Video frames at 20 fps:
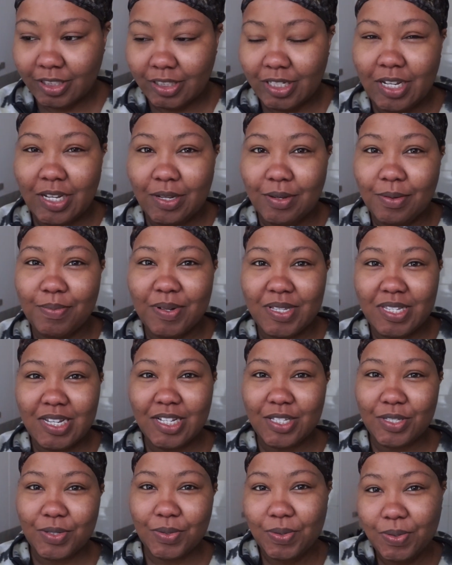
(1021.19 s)
the
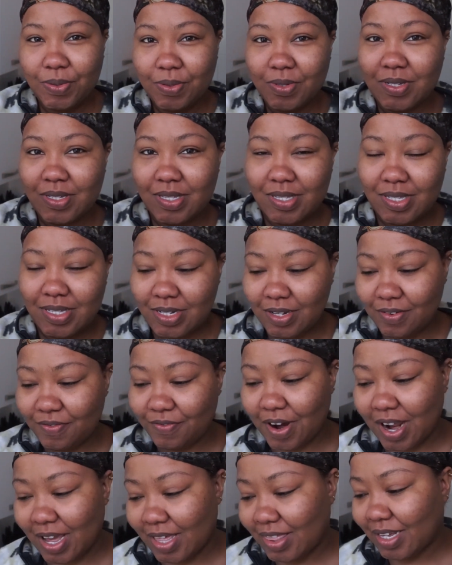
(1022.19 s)
potato stir
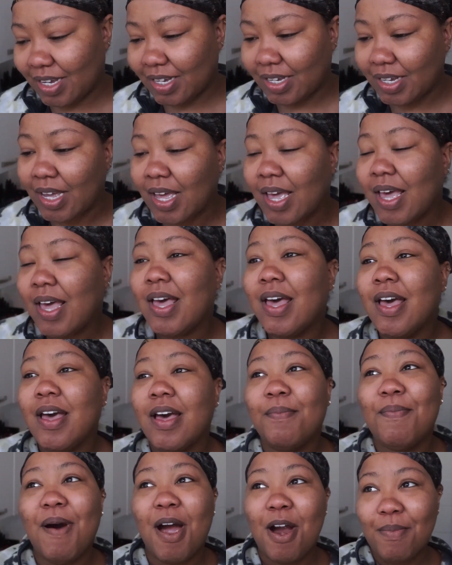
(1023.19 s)
fry thing.
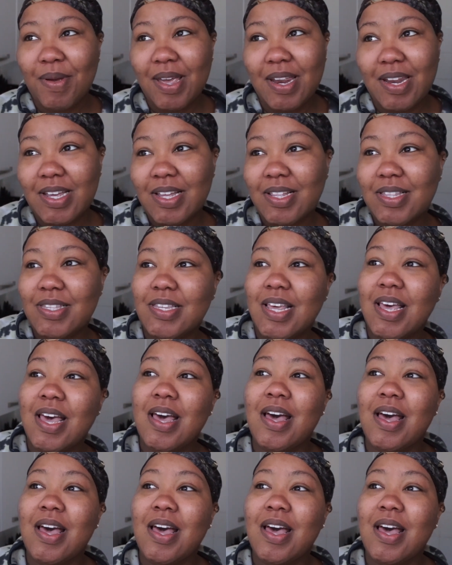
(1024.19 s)
Bar made it.